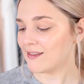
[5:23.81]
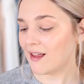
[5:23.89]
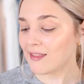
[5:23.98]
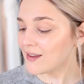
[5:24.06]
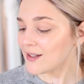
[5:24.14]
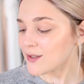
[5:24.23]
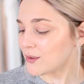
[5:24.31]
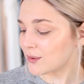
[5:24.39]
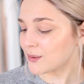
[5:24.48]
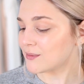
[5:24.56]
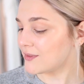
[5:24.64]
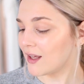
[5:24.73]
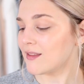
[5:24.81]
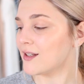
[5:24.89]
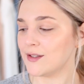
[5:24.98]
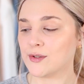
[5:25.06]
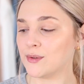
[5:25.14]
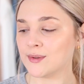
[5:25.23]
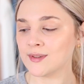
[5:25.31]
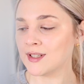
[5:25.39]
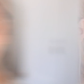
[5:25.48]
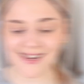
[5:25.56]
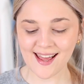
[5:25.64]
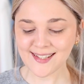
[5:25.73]
Nothing at all, nothing at all.
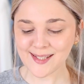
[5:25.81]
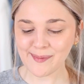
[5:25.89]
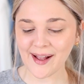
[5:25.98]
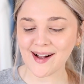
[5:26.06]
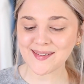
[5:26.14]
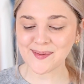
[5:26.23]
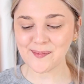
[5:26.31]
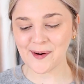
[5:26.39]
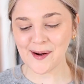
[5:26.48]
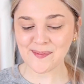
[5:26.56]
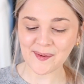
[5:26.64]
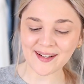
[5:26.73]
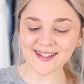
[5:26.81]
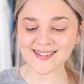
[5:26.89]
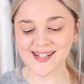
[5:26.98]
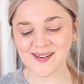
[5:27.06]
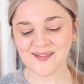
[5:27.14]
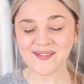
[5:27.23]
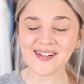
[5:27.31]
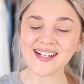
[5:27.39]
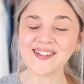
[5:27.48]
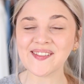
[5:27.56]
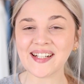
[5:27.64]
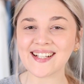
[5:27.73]
So next up I have some brow products that I'm
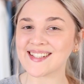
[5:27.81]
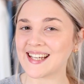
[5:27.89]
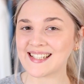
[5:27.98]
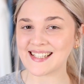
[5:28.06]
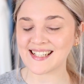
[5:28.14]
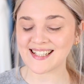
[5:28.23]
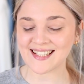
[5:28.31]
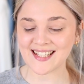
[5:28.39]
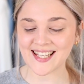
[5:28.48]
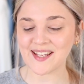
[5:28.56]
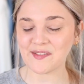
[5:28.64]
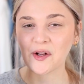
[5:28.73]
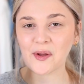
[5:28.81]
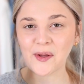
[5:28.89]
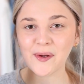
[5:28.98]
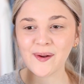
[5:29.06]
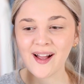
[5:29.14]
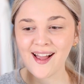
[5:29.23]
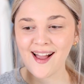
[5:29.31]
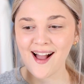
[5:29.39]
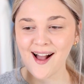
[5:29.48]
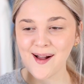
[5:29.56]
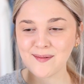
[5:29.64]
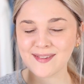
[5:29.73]
really, really excited to give a go.
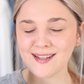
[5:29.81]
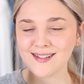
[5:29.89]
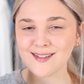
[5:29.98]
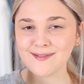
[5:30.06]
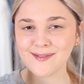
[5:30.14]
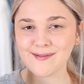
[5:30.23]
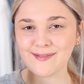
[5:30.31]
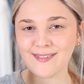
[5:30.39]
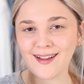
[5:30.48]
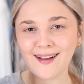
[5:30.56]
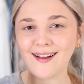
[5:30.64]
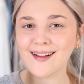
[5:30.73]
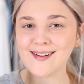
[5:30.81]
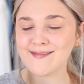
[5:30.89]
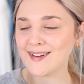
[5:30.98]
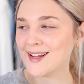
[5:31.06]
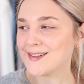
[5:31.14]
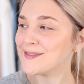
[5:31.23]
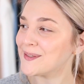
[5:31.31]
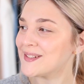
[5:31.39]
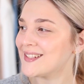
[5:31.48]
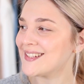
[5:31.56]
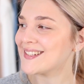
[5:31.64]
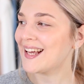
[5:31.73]
These are from Fleur de
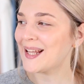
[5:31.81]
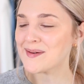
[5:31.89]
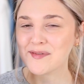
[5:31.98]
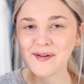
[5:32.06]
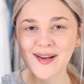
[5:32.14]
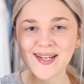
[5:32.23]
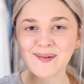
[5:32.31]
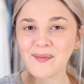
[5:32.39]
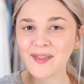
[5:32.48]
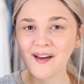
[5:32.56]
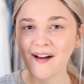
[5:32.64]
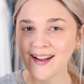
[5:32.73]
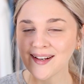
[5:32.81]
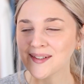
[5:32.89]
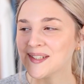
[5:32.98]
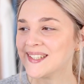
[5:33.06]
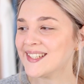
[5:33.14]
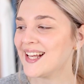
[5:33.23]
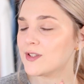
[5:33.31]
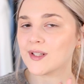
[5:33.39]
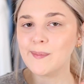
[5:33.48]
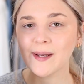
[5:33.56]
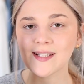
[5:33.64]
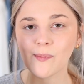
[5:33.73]
Force's collaboration with Eylure.
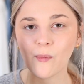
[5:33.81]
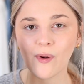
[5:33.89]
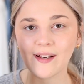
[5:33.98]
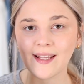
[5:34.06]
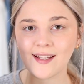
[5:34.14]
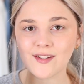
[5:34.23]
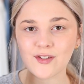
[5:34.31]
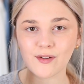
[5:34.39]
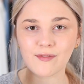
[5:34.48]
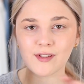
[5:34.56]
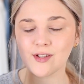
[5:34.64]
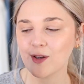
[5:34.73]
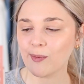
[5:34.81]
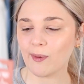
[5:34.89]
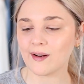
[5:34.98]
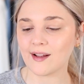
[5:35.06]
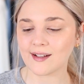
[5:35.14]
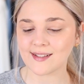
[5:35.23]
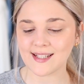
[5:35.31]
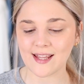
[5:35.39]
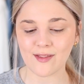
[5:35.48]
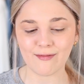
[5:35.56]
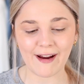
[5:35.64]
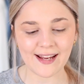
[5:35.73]
So I picked up one each of the two products
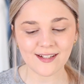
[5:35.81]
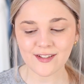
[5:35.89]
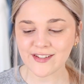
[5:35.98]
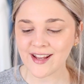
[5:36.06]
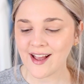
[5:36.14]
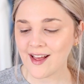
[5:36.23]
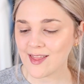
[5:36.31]
in the range.